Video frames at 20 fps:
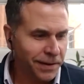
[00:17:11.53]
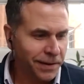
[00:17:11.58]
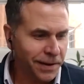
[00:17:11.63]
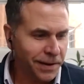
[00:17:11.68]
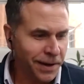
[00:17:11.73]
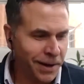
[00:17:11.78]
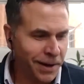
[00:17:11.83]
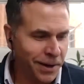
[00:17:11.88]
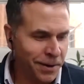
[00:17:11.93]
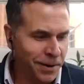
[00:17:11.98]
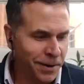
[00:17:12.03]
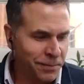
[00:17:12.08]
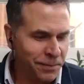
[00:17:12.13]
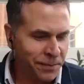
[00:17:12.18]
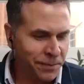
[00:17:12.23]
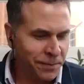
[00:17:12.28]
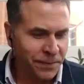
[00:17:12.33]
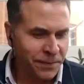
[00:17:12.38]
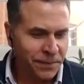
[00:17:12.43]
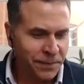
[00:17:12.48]

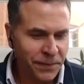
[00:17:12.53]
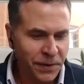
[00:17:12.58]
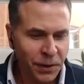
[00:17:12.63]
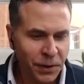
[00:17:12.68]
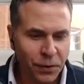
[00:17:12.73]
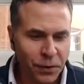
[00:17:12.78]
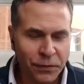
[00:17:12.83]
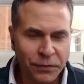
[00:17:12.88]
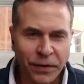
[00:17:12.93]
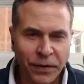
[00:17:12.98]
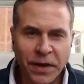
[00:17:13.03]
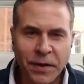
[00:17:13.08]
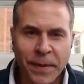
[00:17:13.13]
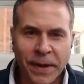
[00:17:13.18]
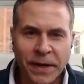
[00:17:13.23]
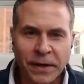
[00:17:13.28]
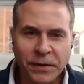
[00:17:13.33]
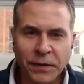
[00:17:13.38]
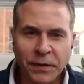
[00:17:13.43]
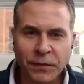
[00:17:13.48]
Um, you know, the
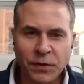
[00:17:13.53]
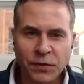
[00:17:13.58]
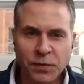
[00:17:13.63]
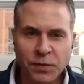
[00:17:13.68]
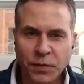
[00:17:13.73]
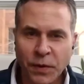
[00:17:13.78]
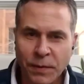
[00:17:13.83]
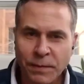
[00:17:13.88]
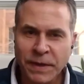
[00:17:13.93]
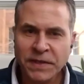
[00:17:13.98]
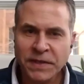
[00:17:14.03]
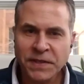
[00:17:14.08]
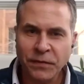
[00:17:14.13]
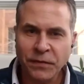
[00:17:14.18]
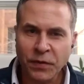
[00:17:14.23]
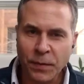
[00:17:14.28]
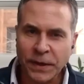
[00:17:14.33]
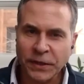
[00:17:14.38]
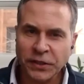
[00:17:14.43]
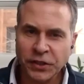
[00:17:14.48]
fundamental difference between
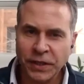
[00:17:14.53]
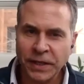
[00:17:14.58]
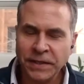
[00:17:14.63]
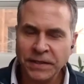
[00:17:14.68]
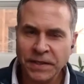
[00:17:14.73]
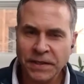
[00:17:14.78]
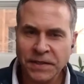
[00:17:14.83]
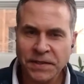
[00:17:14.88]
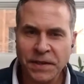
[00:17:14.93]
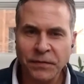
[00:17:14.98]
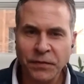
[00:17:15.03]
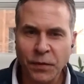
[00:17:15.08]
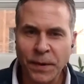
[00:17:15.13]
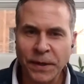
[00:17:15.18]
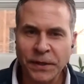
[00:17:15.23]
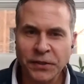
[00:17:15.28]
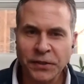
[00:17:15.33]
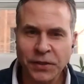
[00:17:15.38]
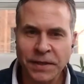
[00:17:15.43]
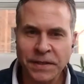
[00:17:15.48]
misinformation and
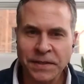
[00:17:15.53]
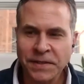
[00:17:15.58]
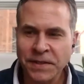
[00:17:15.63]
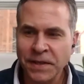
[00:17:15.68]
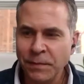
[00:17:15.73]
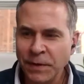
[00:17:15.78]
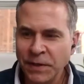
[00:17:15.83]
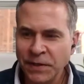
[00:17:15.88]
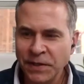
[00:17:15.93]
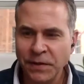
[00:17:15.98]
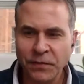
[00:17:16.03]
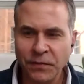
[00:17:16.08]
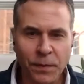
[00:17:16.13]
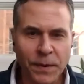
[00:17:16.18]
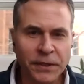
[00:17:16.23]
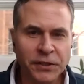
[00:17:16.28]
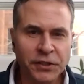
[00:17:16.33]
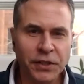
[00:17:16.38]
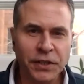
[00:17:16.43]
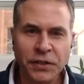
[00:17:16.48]
disinformation is that
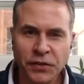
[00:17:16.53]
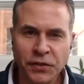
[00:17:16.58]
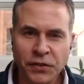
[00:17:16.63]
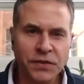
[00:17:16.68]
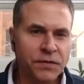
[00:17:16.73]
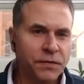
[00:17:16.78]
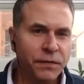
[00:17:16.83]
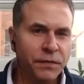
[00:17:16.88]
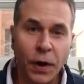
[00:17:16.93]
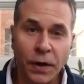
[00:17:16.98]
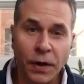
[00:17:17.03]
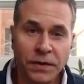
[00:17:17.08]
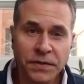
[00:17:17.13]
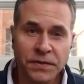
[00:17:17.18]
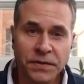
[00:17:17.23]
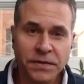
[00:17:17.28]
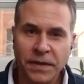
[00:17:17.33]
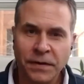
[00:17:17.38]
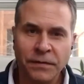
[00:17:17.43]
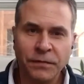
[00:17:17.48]
misinformation is just
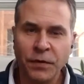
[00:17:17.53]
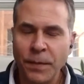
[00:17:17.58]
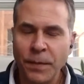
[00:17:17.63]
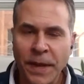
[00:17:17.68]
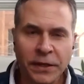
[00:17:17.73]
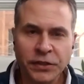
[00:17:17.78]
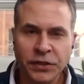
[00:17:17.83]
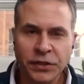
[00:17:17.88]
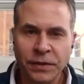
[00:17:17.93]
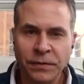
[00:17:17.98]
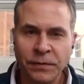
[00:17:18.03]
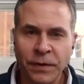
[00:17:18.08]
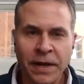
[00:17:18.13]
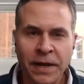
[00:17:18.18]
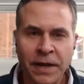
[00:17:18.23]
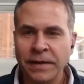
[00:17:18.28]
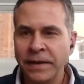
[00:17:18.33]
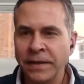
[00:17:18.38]
false information, right?